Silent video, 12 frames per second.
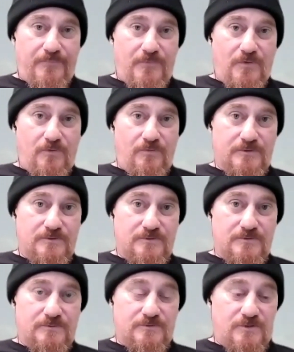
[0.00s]
the
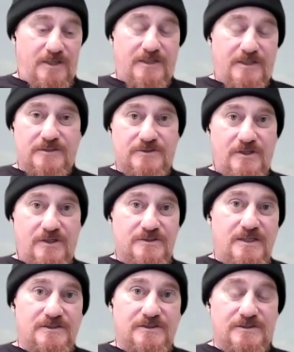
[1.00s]
trucking
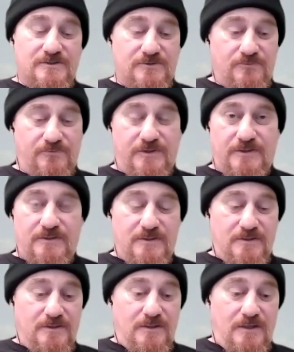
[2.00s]
associations, all the
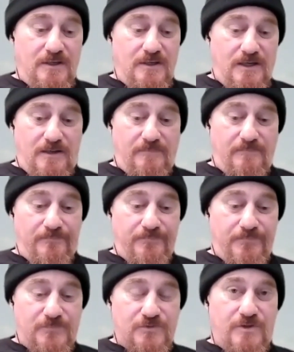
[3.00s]

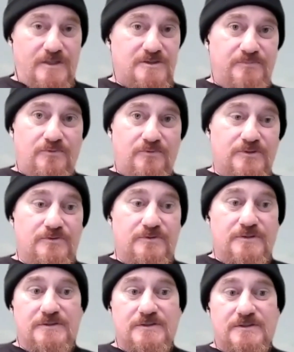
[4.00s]
transport
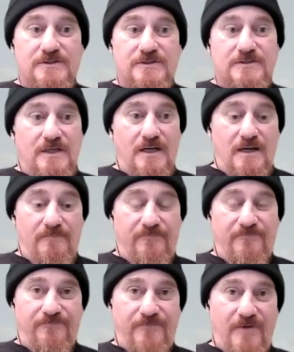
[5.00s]
unions,
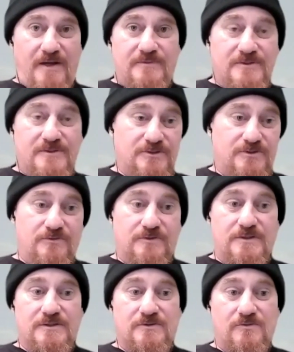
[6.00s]
farmers
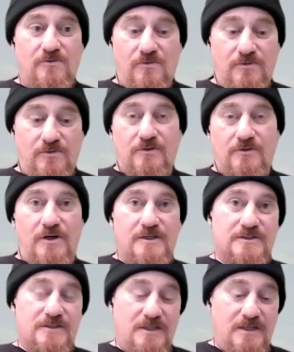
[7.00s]
unions, all you
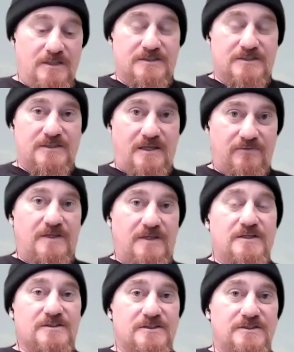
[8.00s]
guys, start
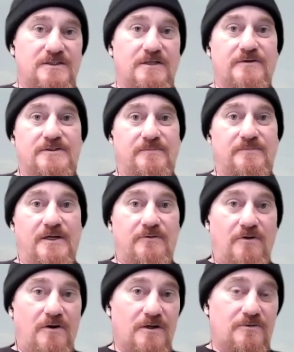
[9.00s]
thinking seriously about
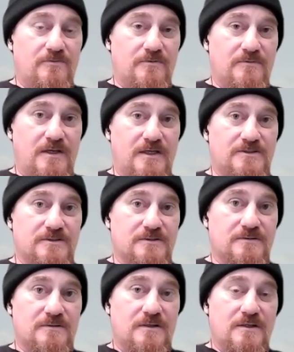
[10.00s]
high court
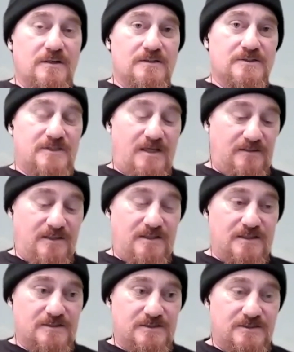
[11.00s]
action. Start
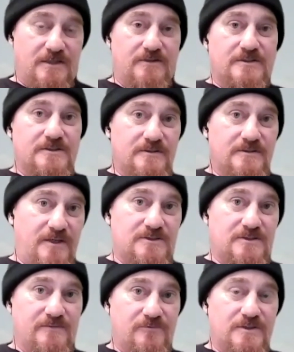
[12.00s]
thinking seriously about
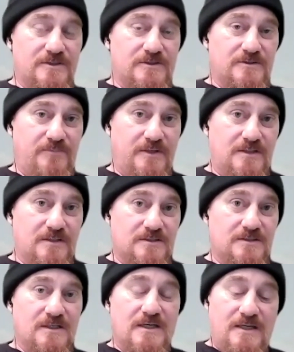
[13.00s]
civil
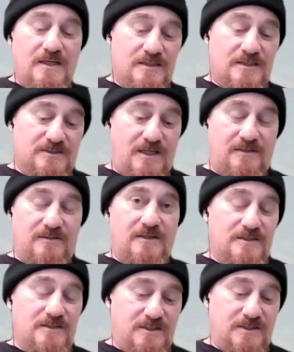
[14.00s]
disobedience. Start
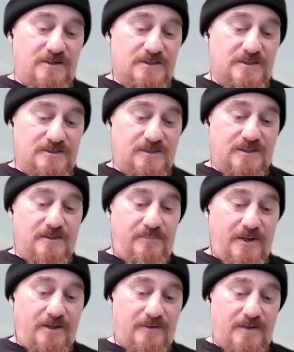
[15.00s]
thinking seriously
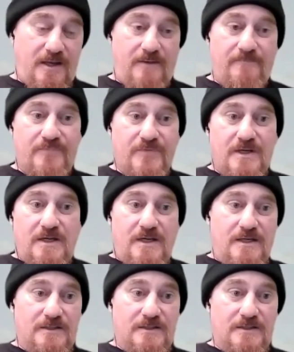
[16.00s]
about, in